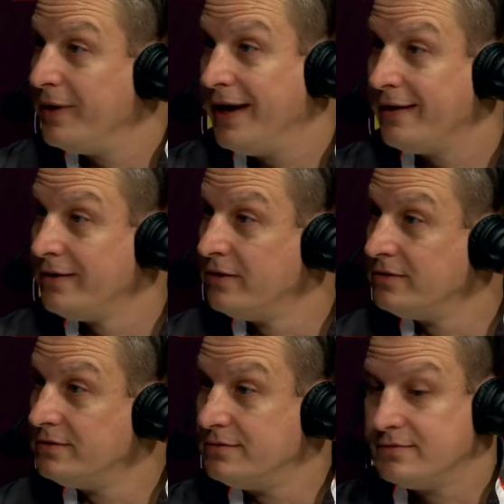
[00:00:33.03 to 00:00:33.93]
We had a
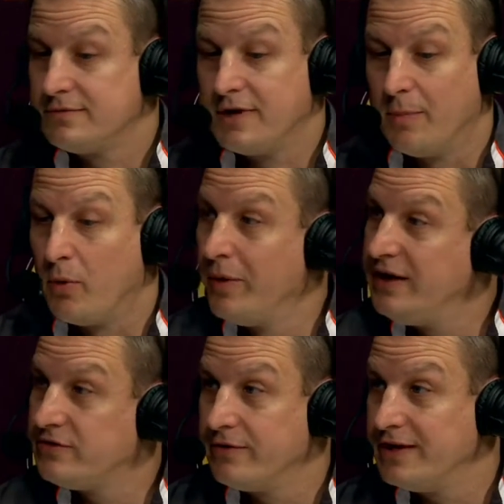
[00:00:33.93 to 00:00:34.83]
little couple
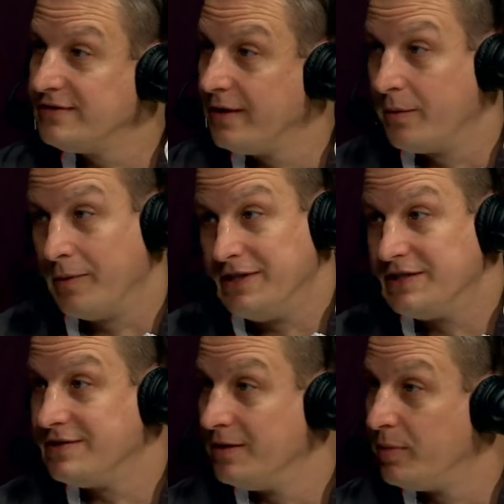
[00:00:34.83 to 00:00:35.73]
week stretch there where we
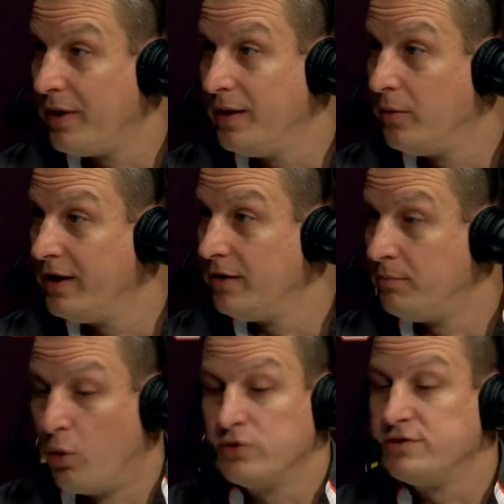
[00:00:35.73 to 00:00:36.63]
just didn't play well,
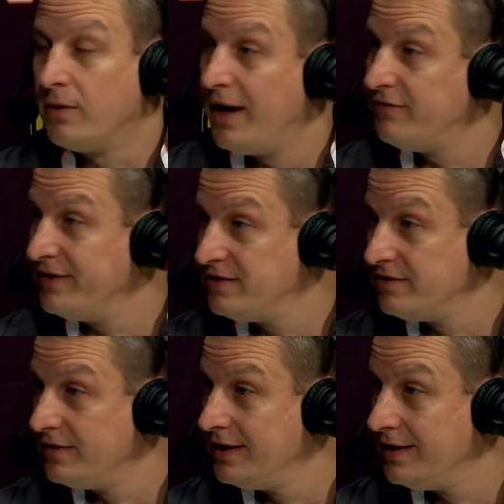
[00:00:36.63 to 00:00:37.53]
more so
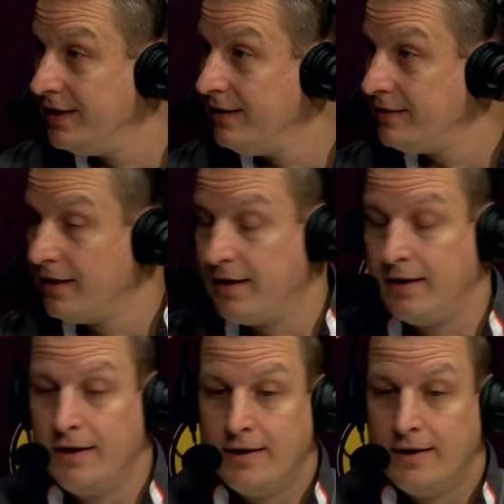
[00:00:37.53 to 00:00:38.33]
offensively than anything.